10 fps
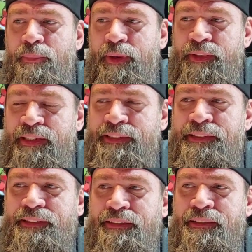But
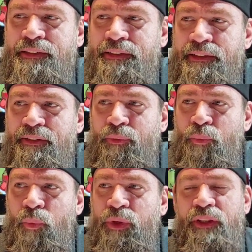this
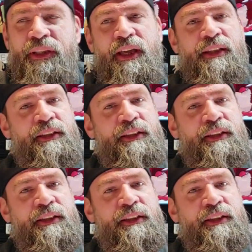really, uh,